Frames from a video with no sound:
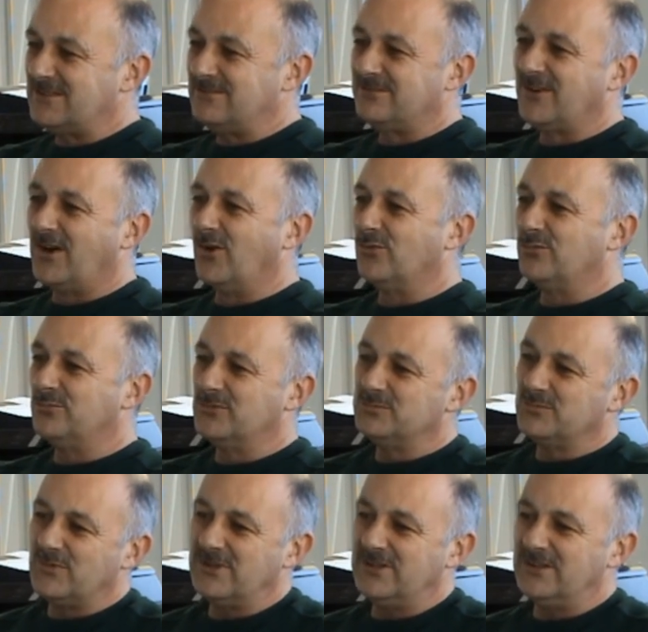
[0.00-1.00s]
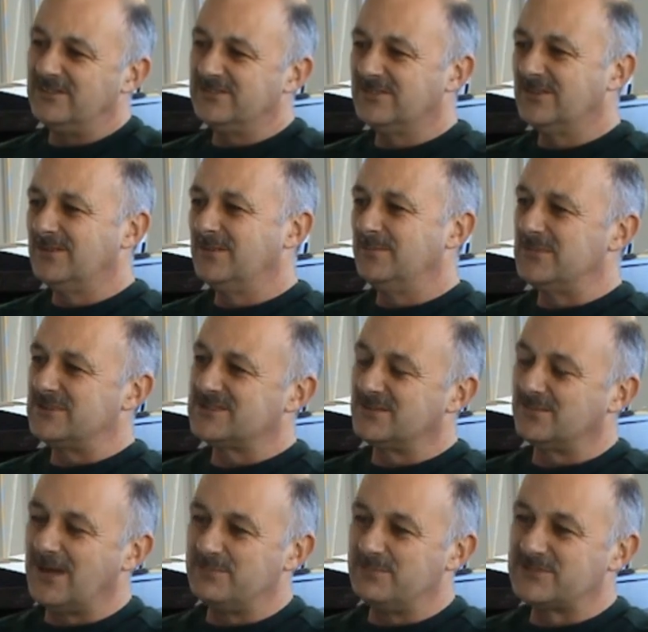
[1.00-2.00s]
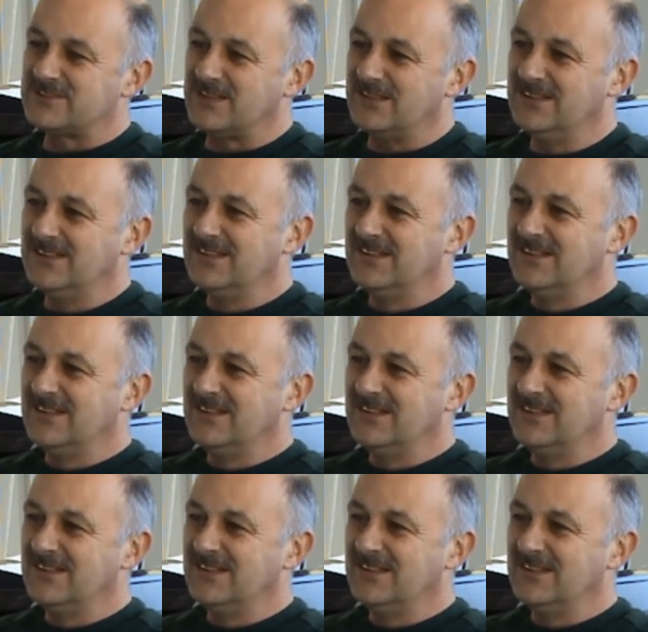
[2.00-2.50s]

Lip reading: involvement with Mr. Webster,